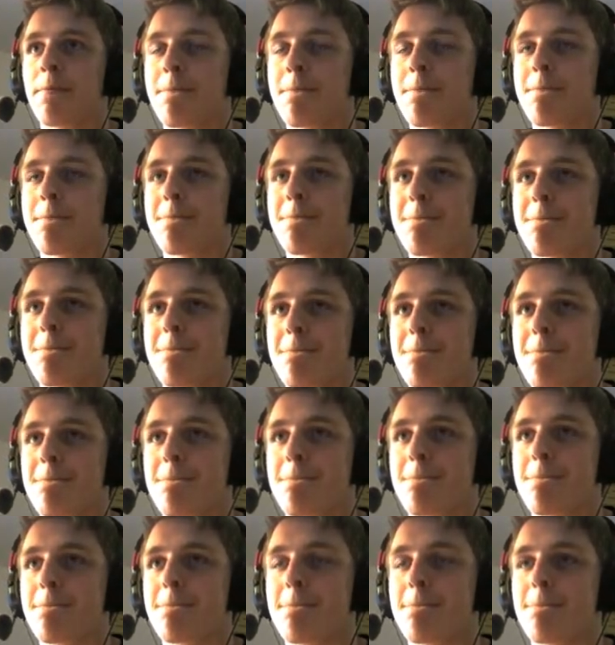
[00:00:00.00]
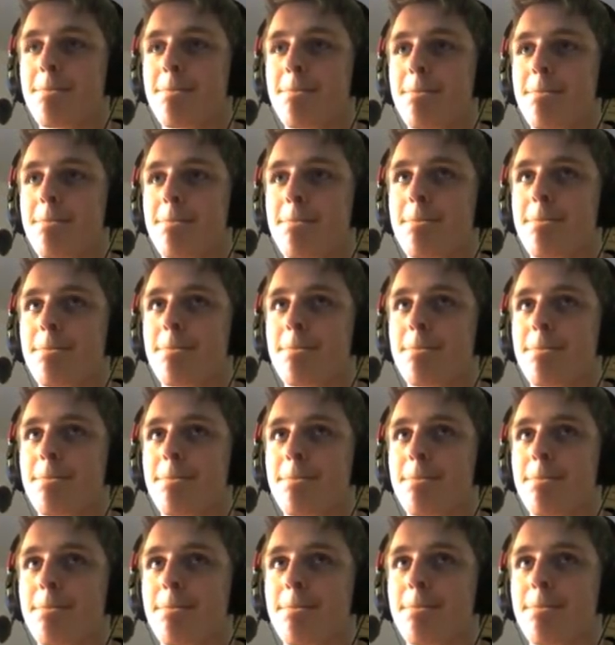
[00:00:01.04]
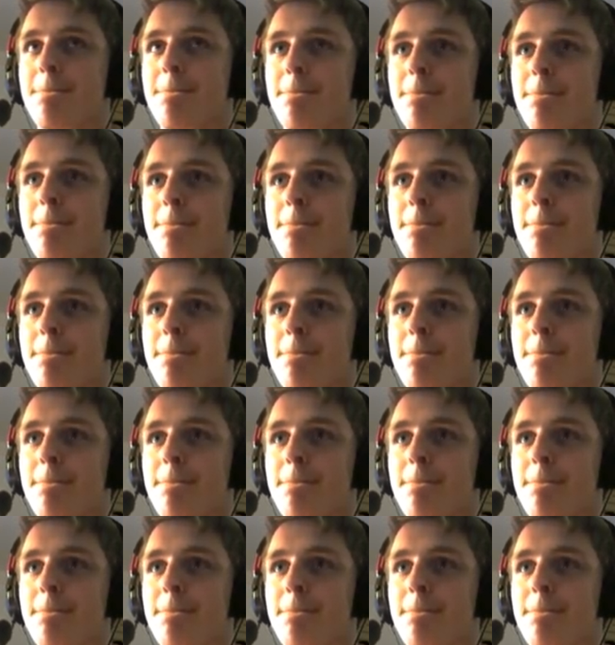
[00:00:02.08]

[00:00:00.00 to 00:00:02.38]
(no one is talking)